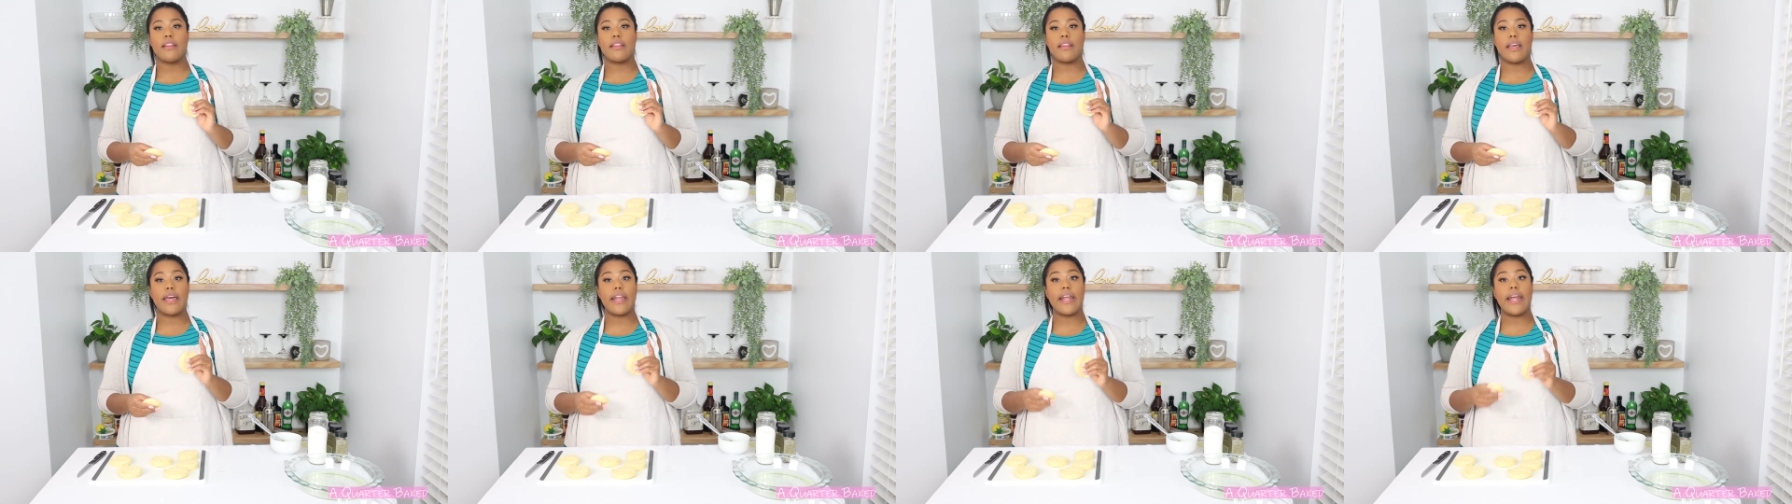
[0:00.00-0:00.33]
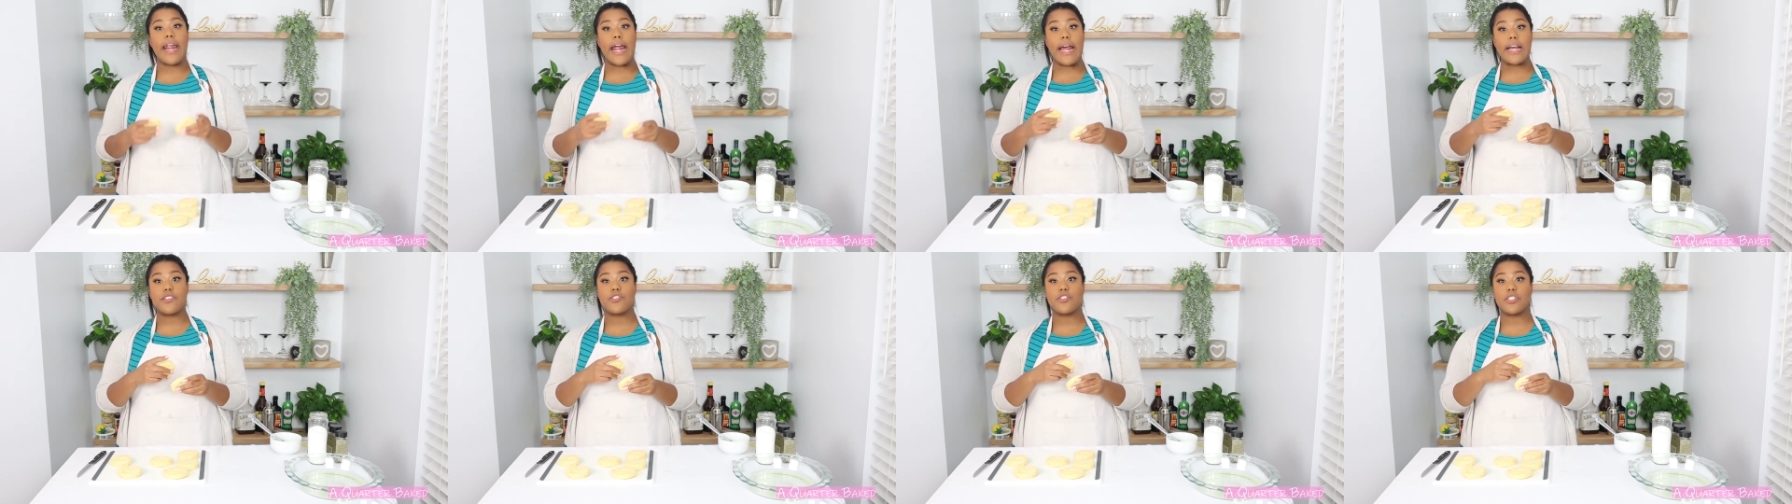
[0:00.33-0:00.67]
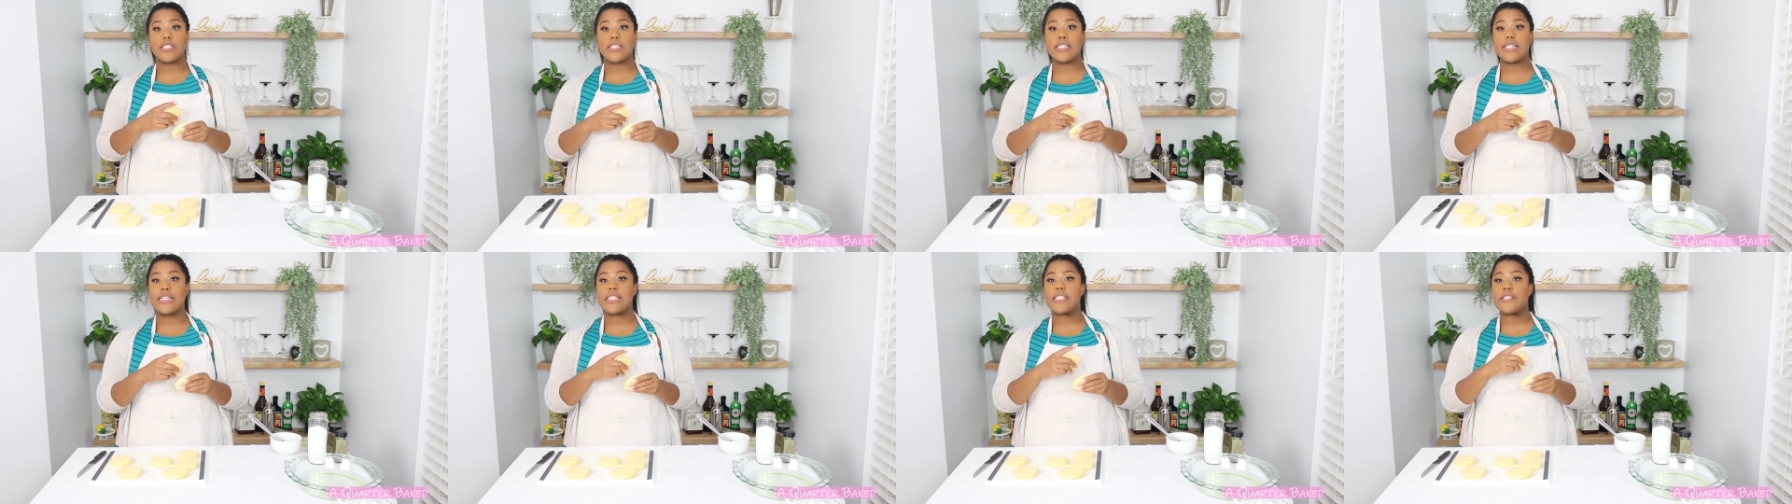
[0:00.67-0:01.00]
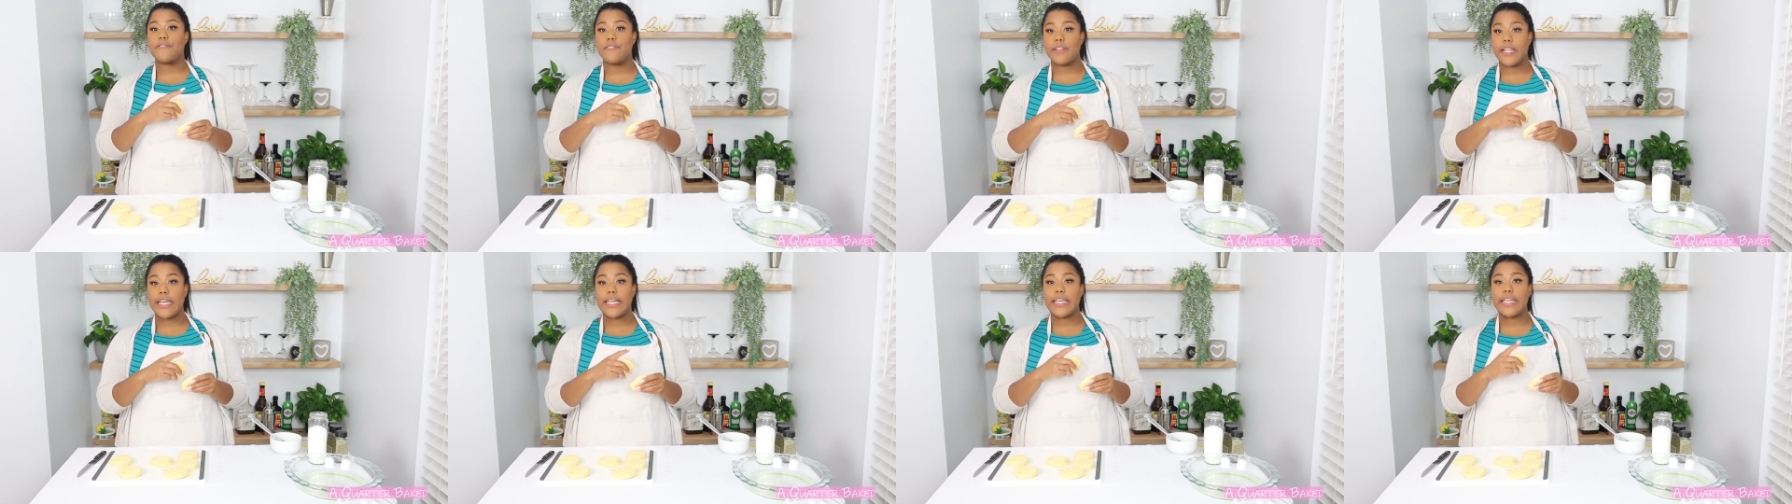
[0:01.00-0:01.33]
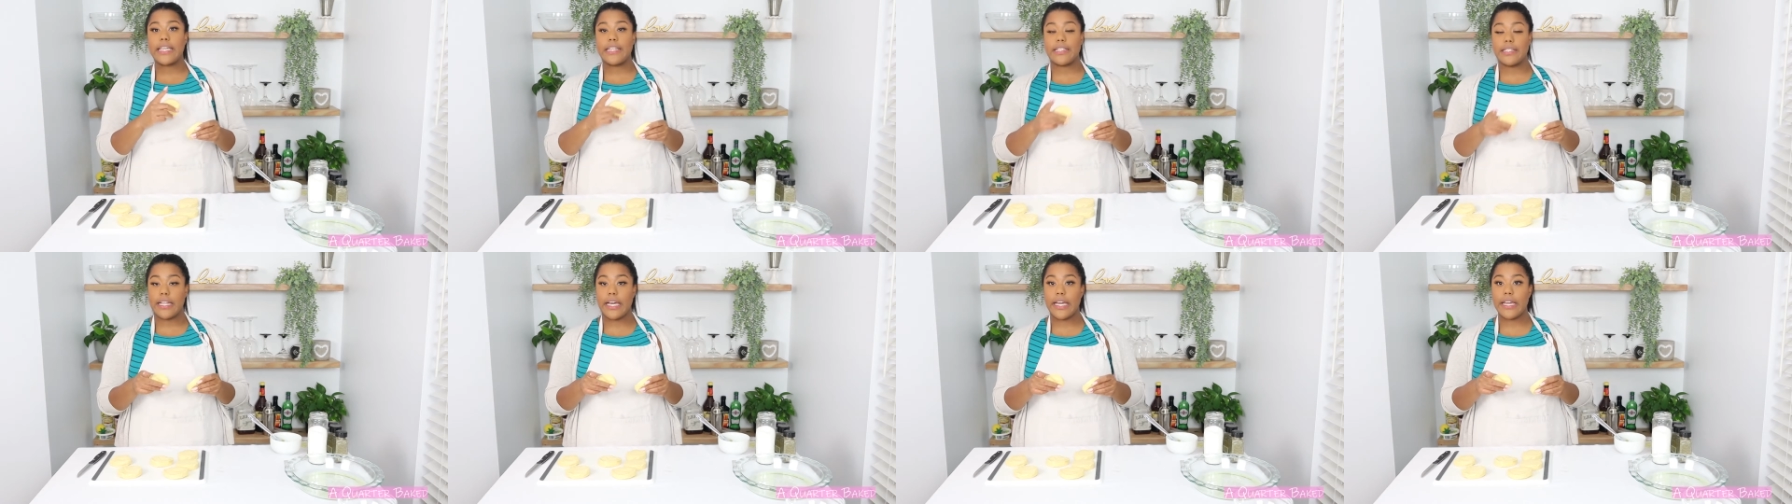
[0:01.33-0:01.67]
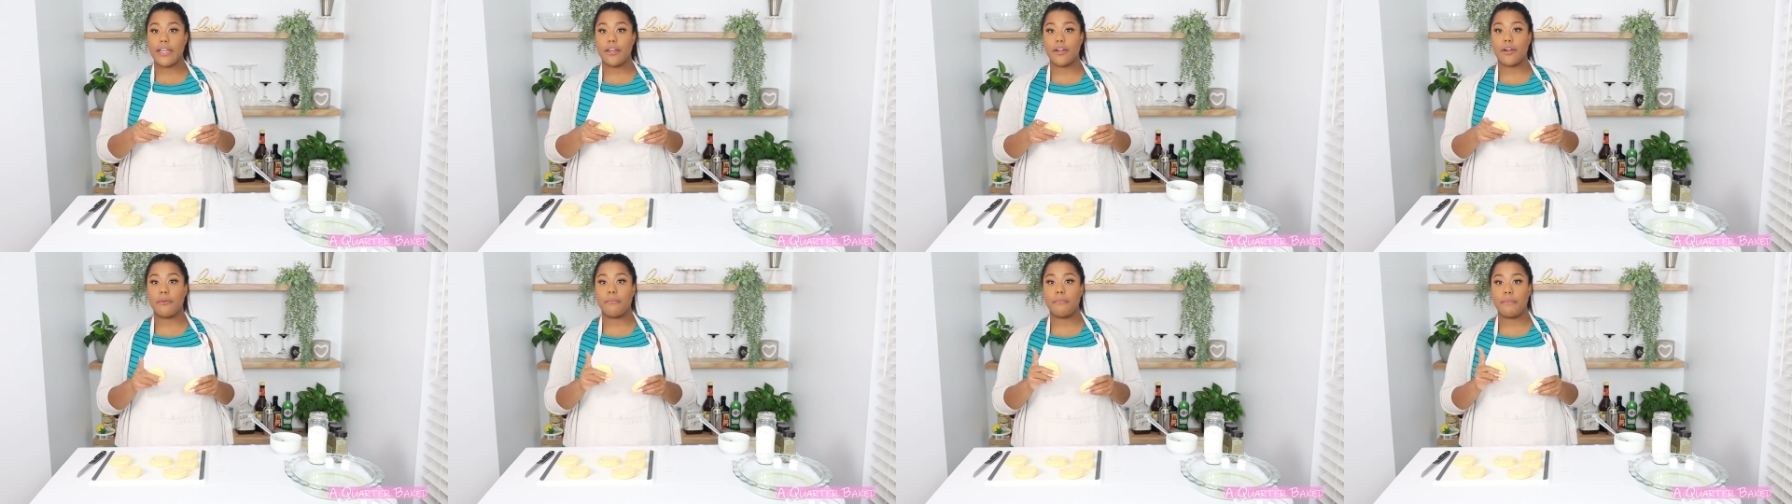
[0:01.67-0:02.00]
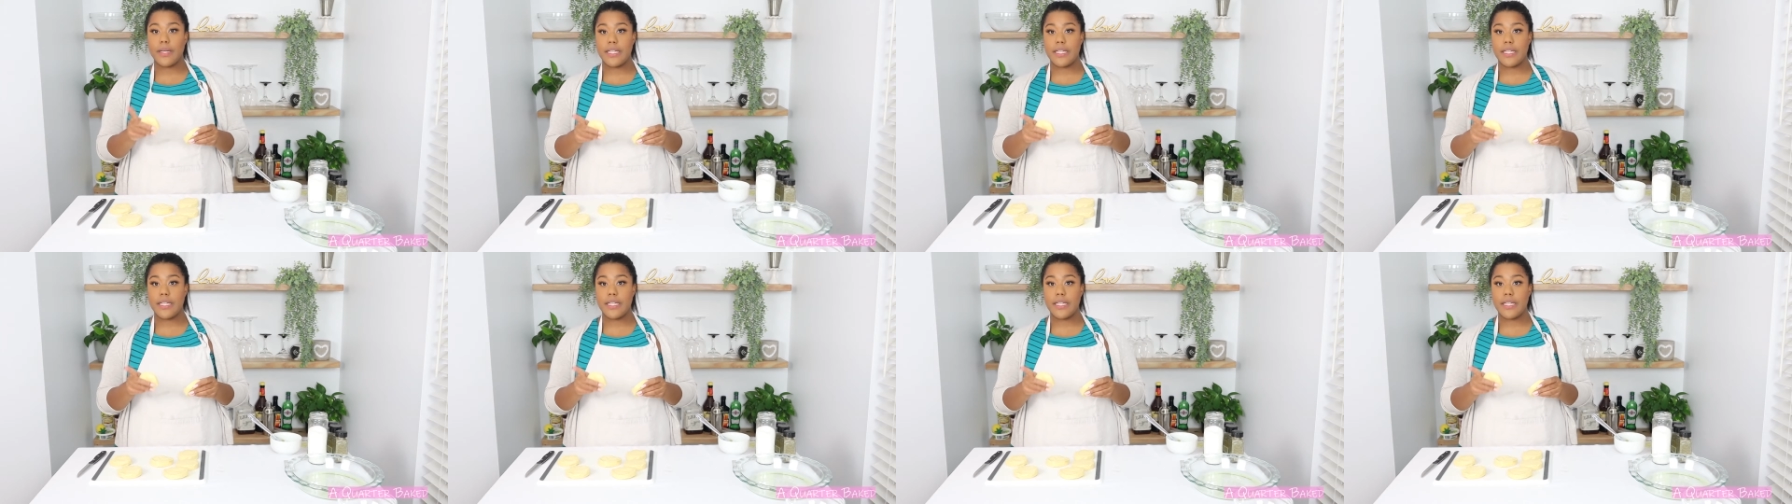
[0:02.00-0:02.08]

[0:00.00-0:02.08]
that it actually says flaky layer